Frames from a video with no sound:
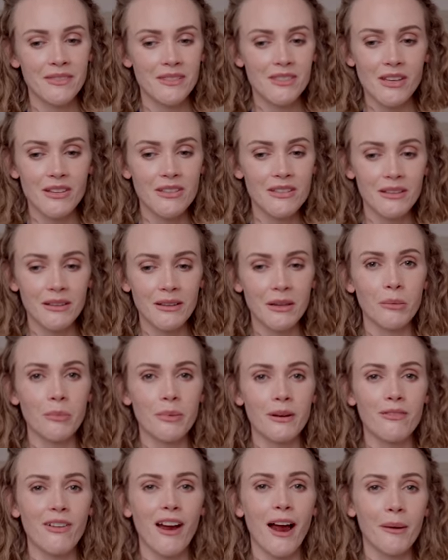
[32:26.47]
just a little
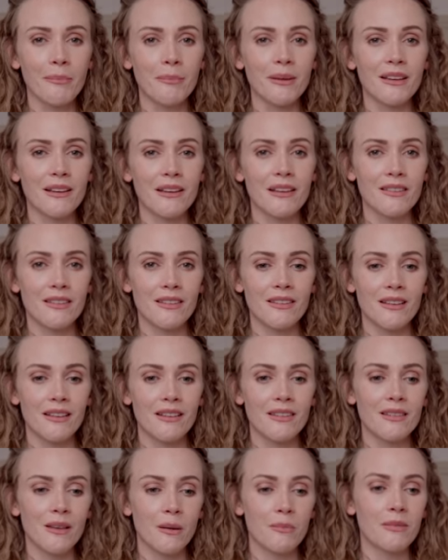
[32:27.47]
bit of happiness
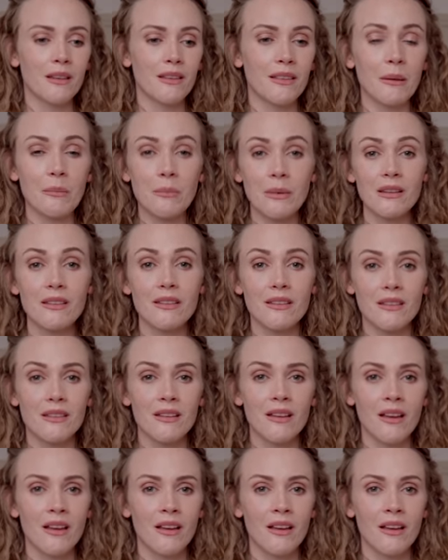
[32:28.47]
is something that means